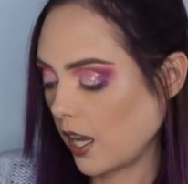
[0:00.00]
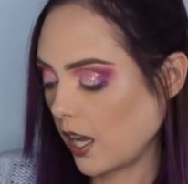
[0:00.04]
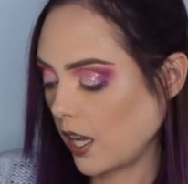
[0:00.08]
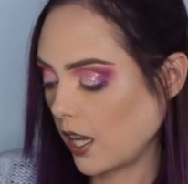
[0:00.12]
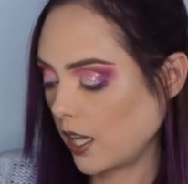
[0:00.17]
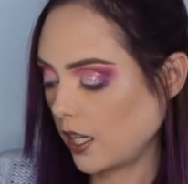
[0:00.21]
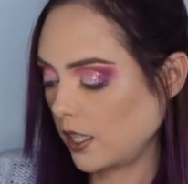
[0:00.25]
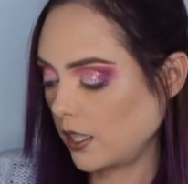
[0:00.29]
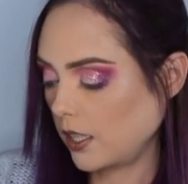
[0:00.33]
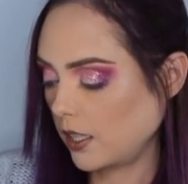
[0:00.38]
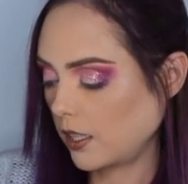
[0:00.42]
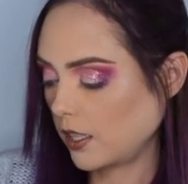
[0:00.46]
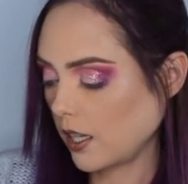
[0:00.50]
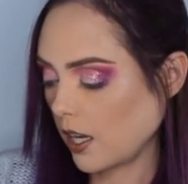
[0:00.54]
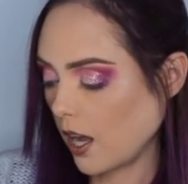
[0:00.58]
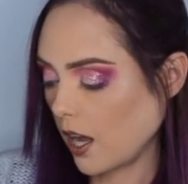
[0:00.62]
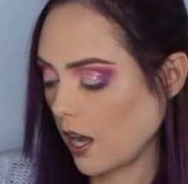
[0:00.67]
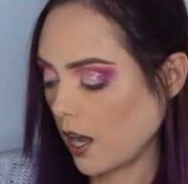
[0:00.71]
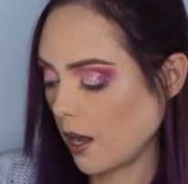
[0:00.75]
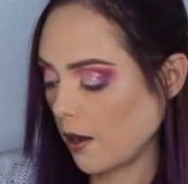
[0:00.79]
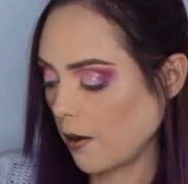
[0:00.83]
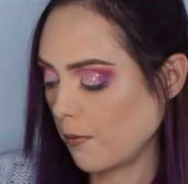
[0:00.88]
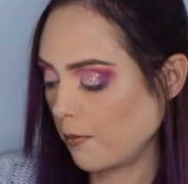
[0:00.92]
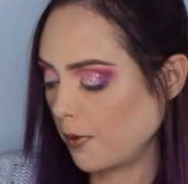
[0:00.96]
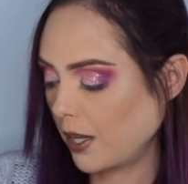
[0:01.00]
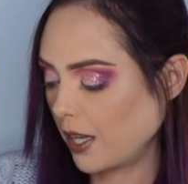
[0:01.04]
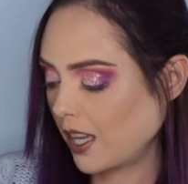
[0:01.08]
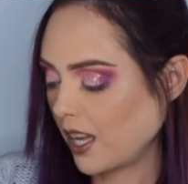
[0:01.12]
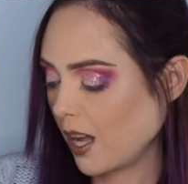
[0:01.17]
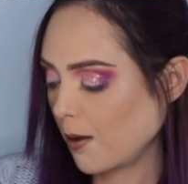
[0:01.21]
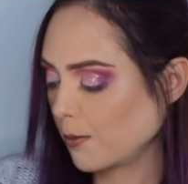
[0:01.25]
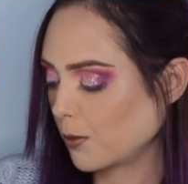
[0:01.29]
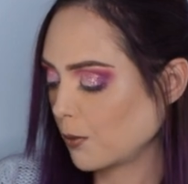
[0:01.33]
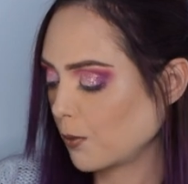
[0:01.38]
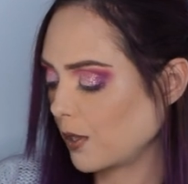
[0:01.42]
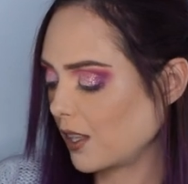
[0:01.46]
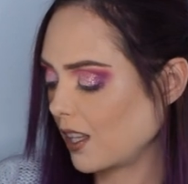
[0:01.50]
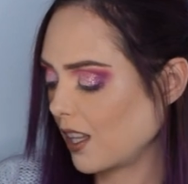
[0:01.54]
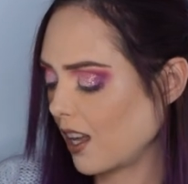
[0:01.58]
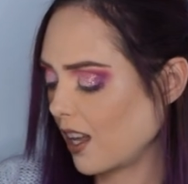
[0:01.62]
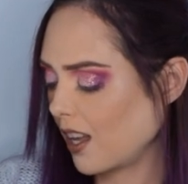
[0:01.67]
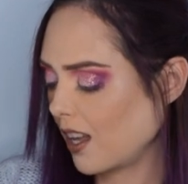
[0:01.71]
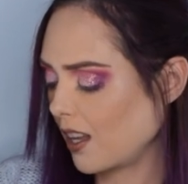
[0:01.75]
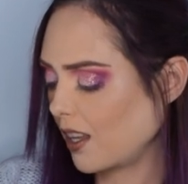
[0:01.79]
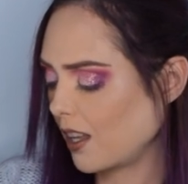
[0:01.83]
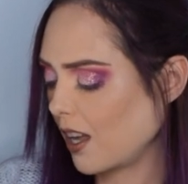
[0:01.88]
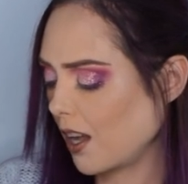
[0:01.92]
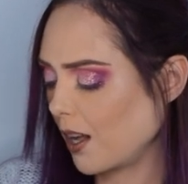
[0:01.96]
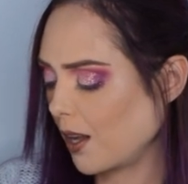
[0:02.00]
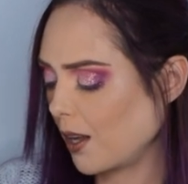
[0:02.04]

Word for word: and um, it comes with a,